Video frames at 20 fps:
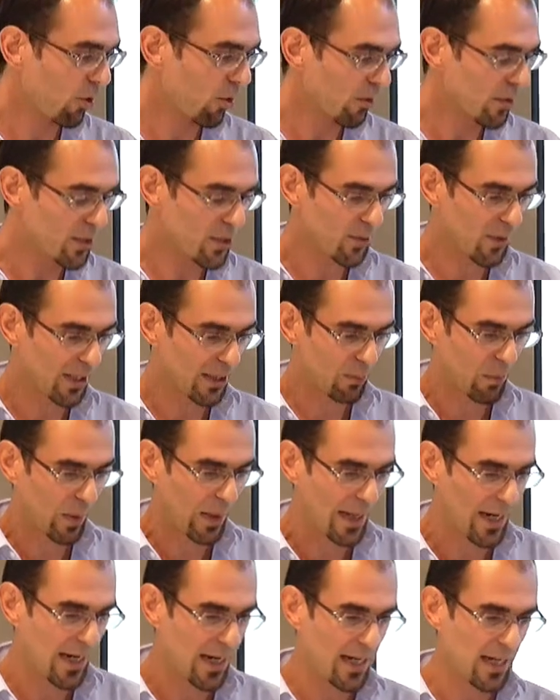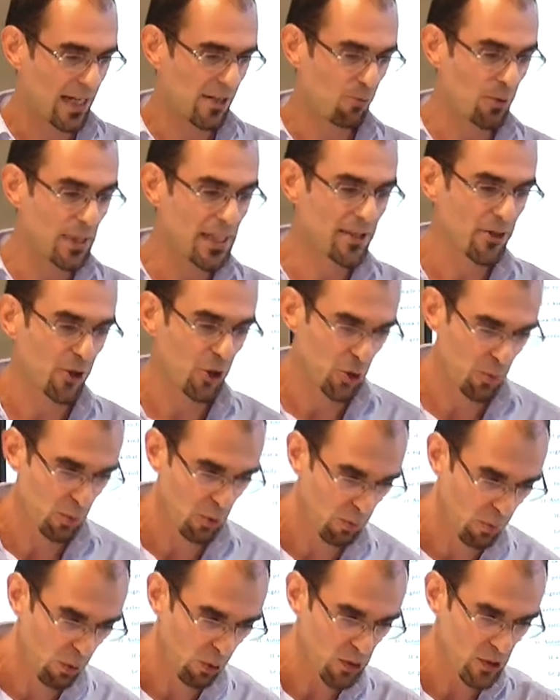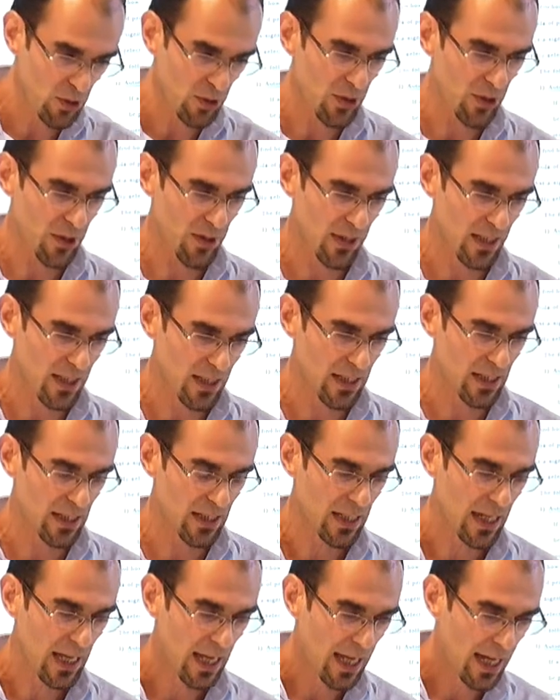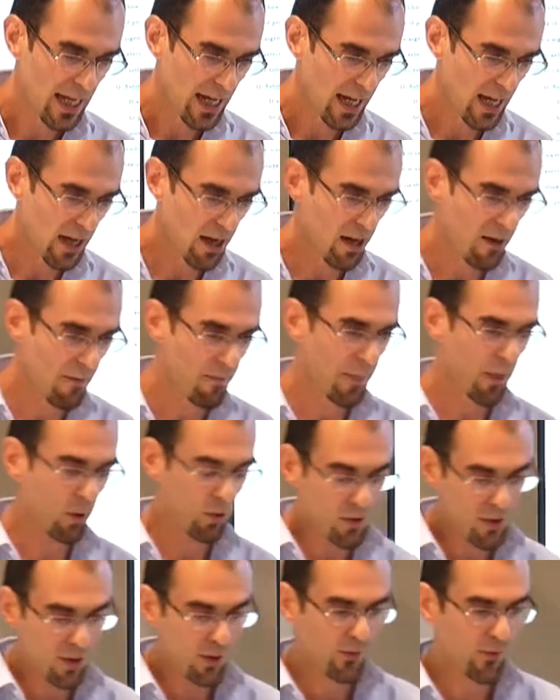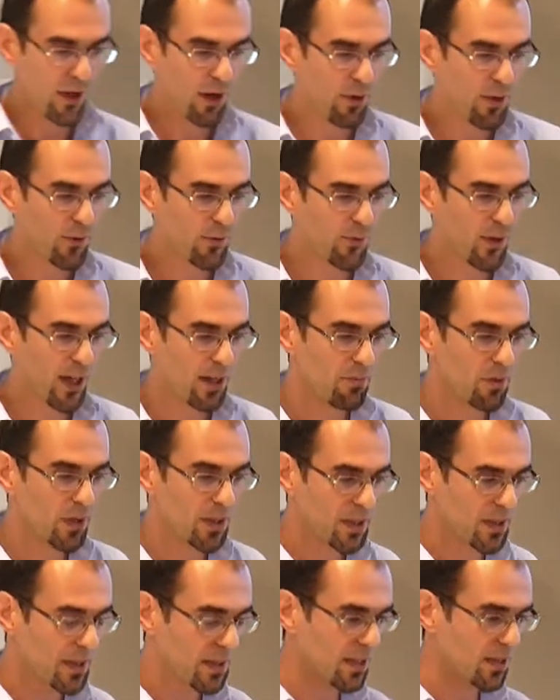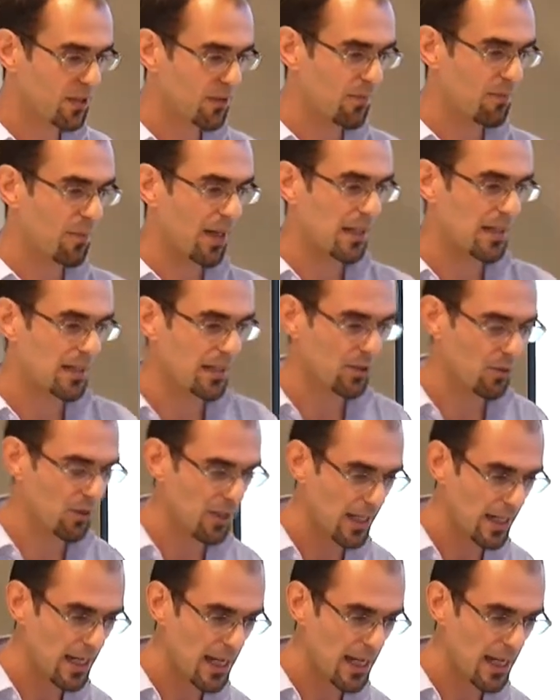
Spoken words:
also at play in research proposals. So this is also a very famous sort of milestone in